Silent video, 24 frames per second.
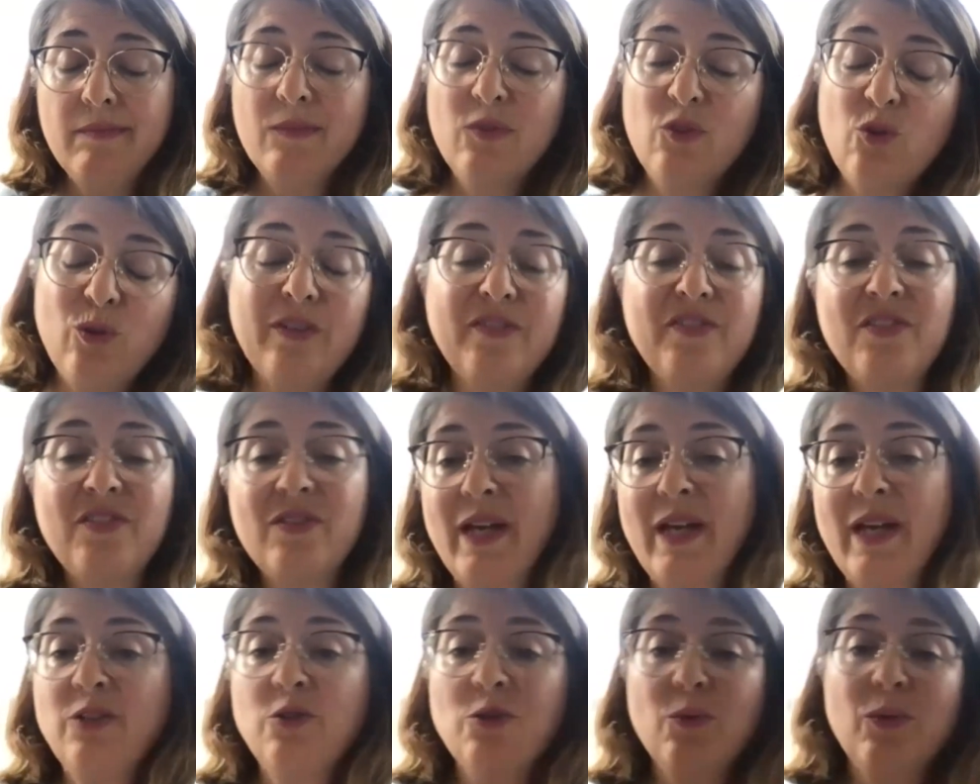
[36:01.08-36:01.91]
sort of
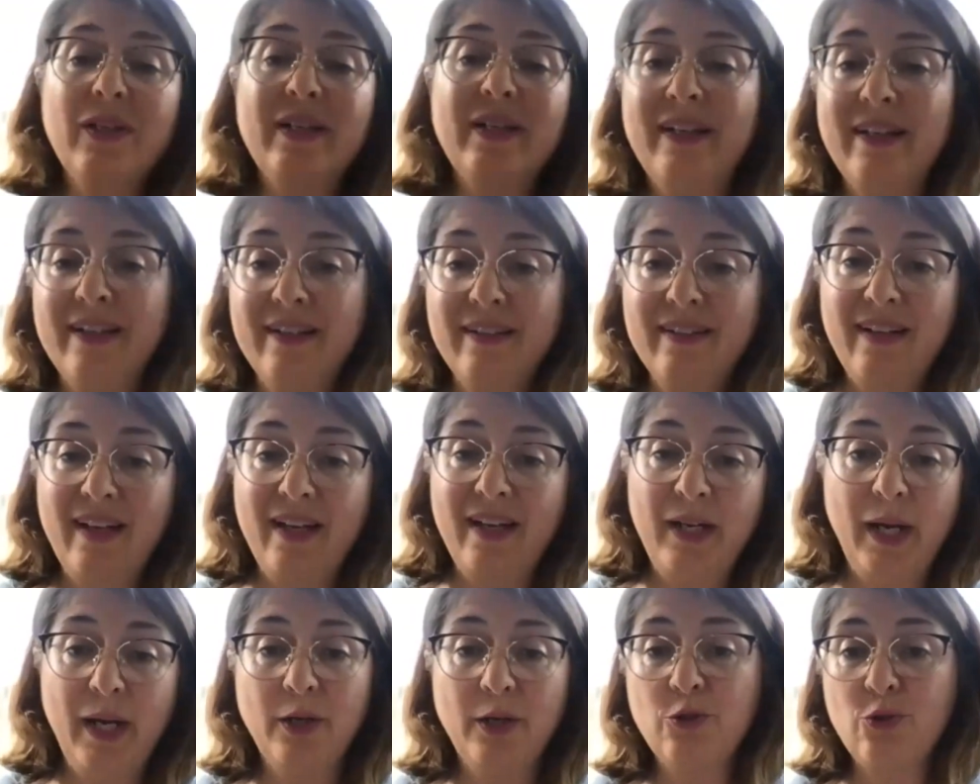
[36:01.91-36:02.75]
schedule it in,
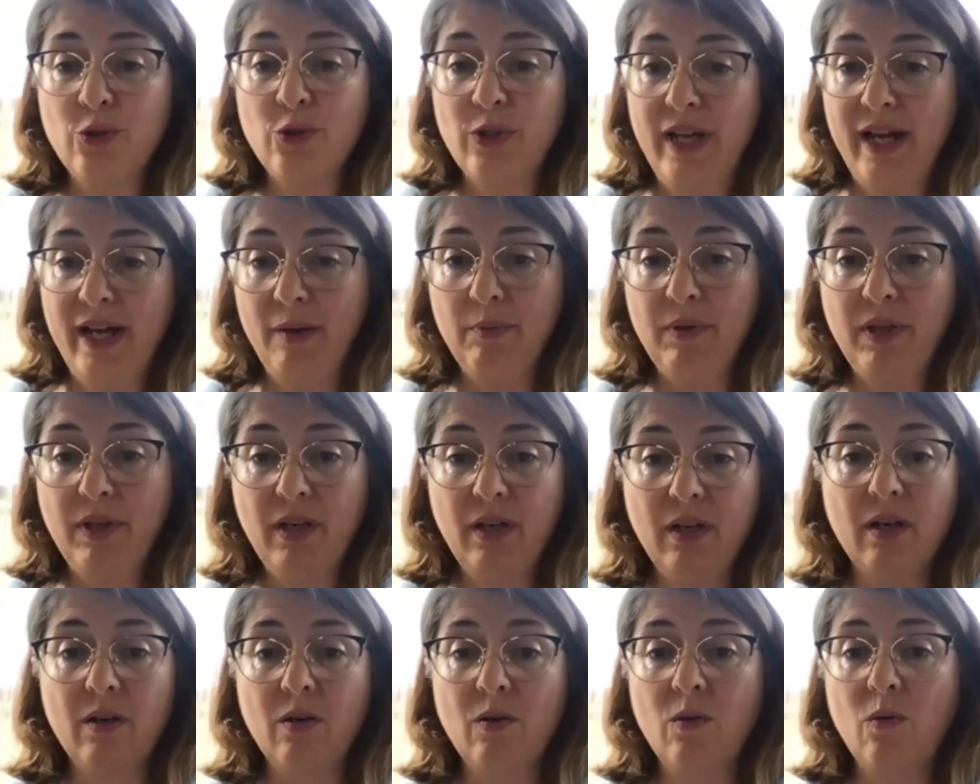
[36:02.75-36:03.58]
an extra nap
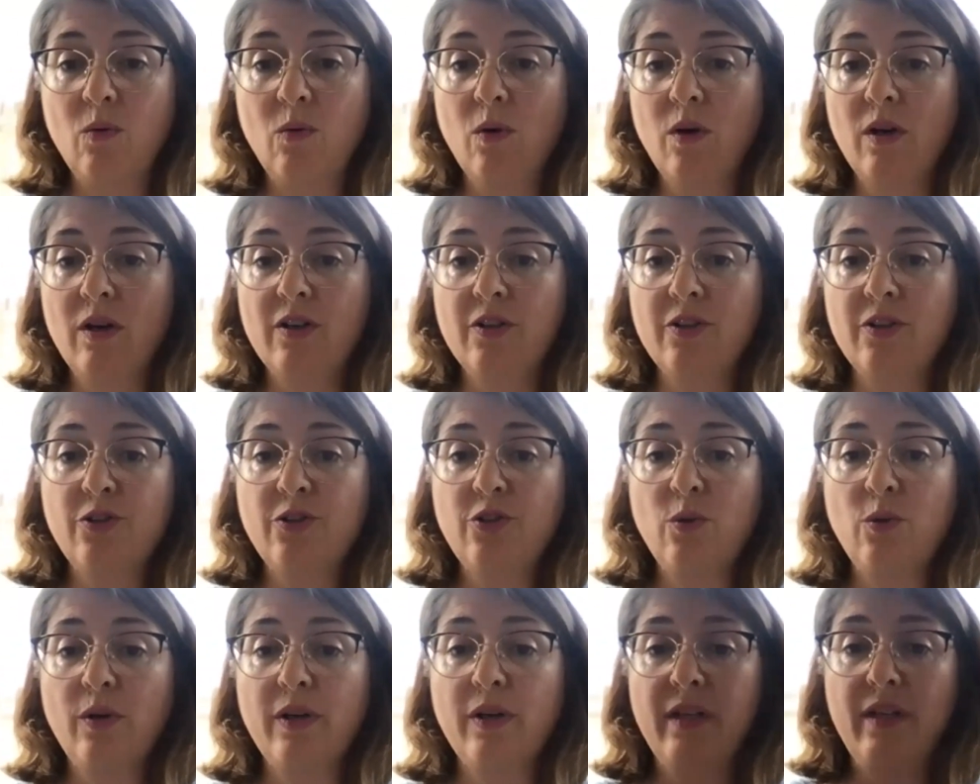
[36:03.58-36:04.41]
here, or
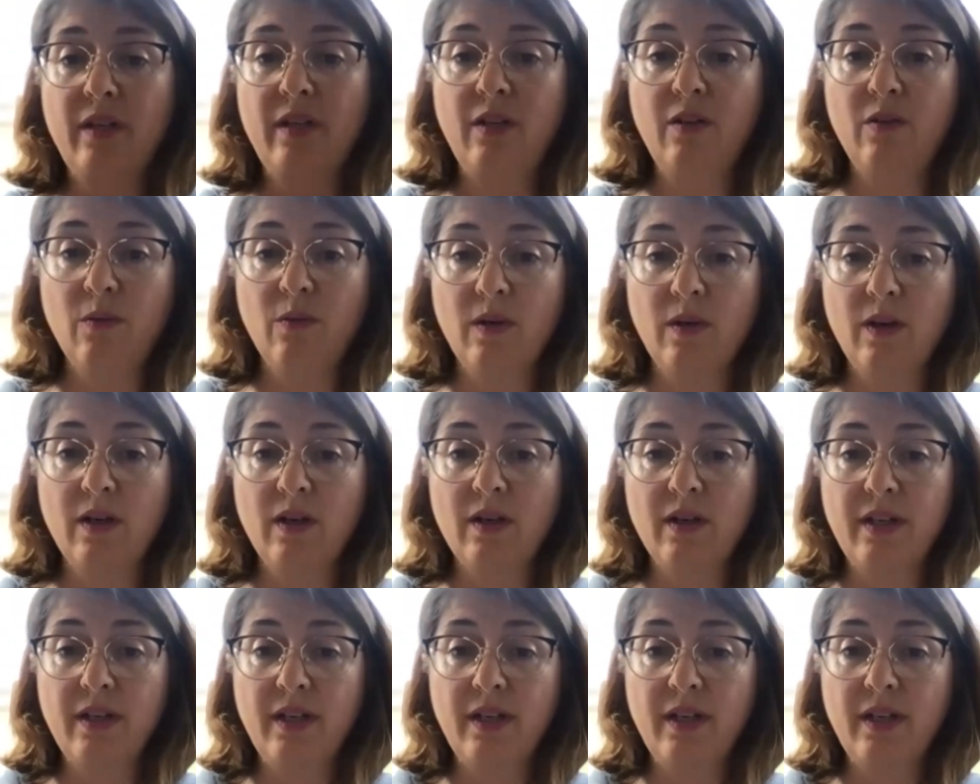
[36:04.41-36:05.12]
shorten your,